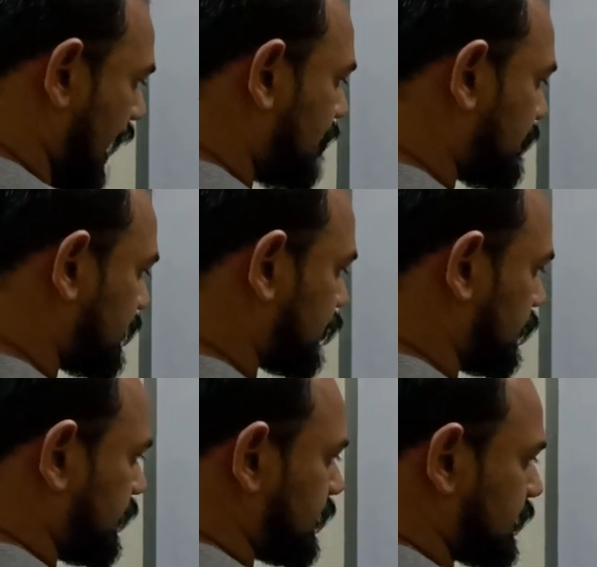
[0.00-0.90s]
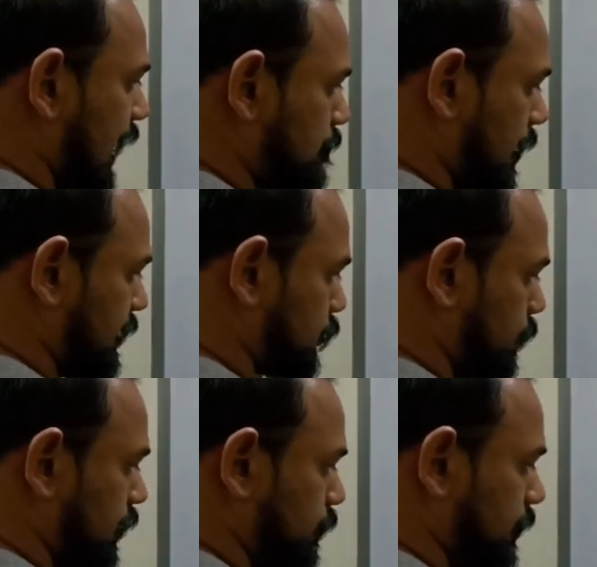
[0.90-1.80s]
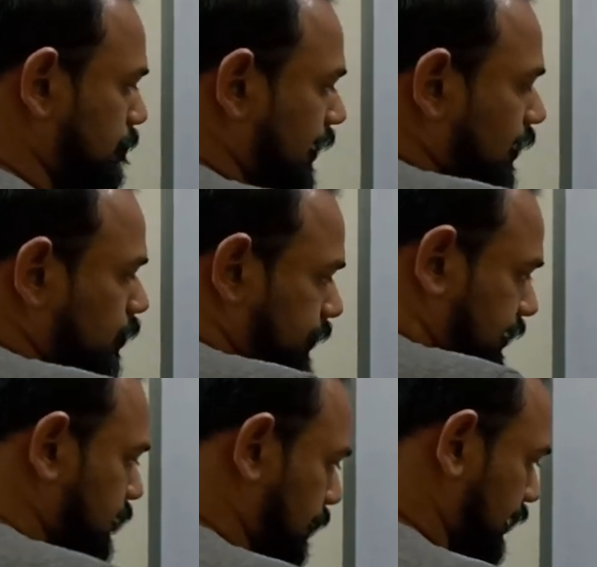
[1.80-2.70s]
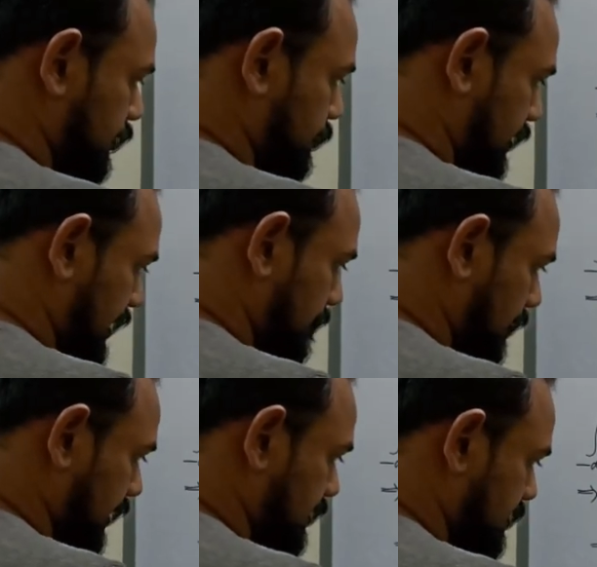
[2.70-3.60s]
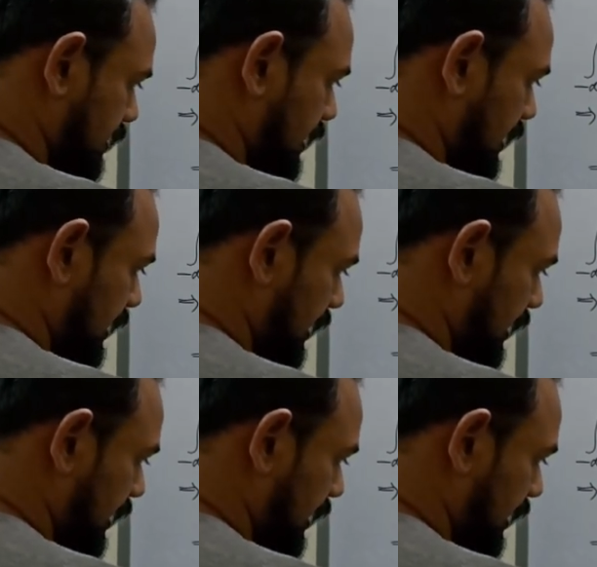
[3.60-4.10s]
we have is, so that minus 1 will mingle with this minus 1 and make it